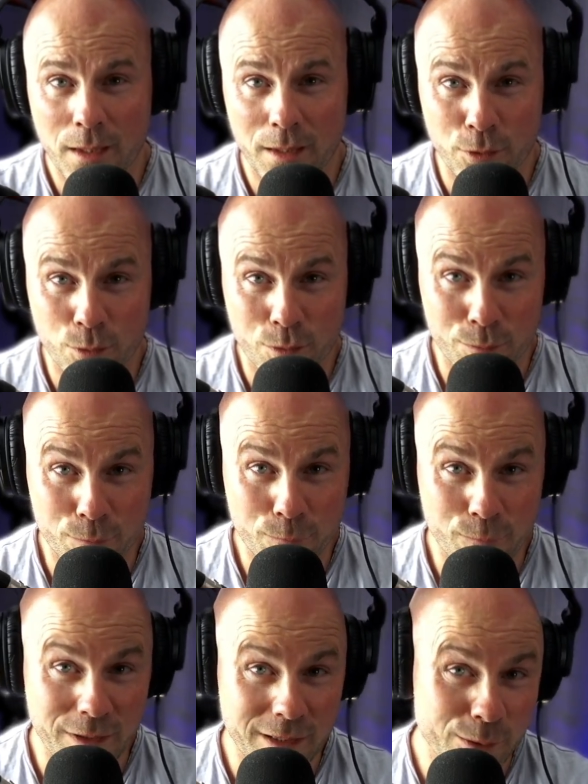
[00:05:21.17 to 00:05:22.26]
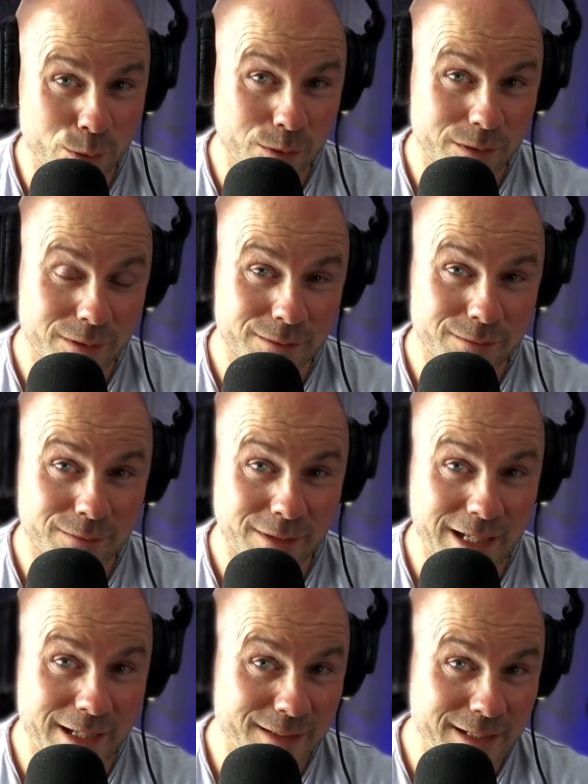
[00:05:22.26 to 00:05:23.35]
and you can feel
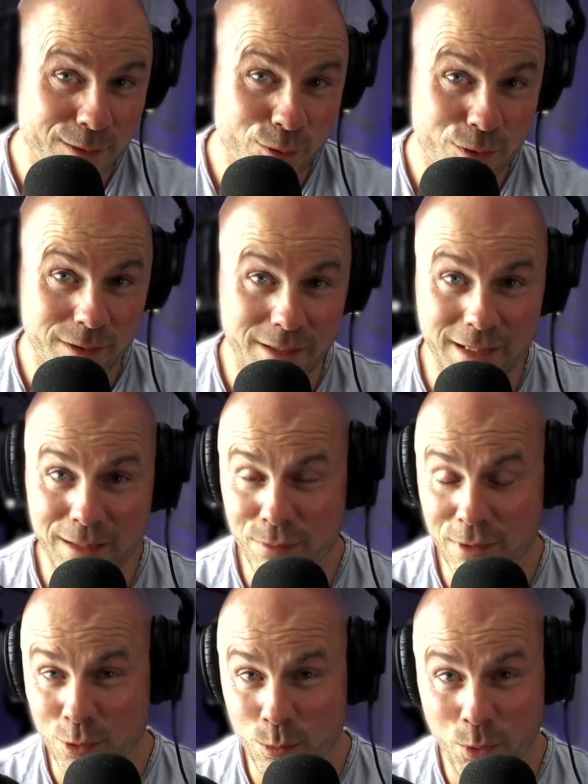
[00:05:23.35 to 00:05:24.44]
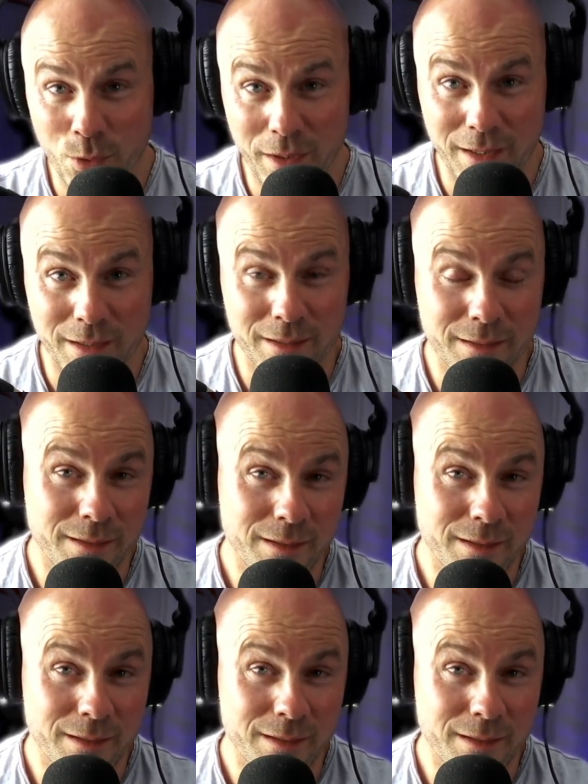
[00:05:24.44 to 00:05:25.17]
that tension leaving your body